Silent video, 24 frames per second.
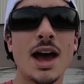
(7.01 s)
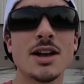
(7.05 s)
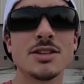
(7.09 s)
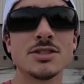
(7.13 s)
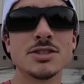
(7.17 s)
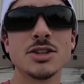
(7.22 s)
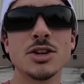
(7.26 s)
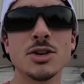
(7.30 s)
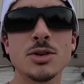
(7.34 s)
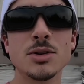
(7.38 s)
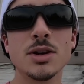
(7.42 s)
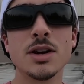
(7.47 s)
How's
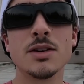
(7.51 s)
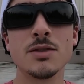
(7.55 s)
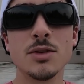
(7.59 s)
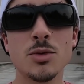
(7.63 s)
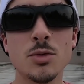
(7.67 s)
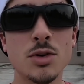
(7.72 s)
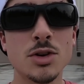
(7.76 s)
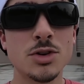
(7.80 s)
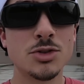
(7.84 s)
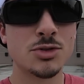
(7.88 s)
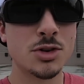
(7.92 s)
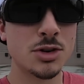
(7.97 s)
it going,
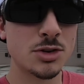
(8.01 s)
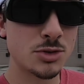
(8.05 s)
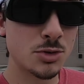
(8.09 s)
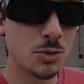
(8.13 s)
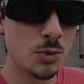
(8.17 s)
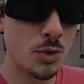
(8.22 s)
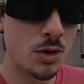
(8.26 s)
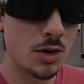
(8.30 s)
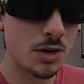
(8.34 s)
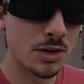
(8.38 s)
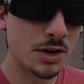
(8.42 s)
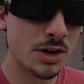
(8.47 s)
everyone? Trucks and
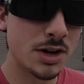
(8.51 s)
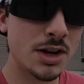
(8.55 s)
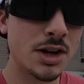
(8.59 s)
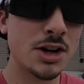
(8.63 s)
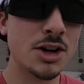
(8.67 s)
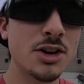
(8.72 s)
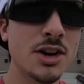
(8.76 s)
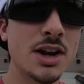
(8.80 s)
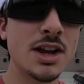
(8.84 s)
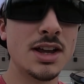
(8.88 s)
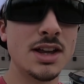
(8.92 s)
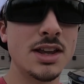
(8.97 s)
Water
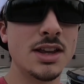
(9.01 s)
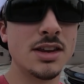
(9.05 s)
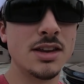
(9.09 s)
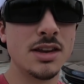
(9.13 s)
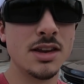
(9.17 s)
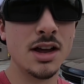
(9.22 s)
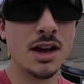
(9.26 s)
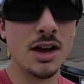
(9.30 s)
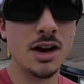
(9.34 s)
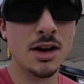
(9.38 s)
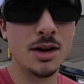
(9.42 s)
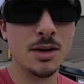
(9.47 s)
here, and
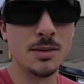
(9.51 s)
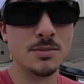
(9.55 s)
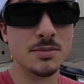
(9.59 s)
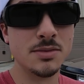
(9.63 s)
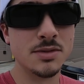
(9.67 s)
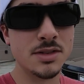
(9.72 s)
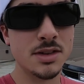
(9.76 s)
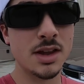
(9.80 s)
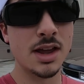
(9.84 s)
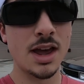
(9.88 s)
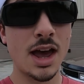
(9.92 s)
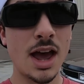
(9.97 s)
um,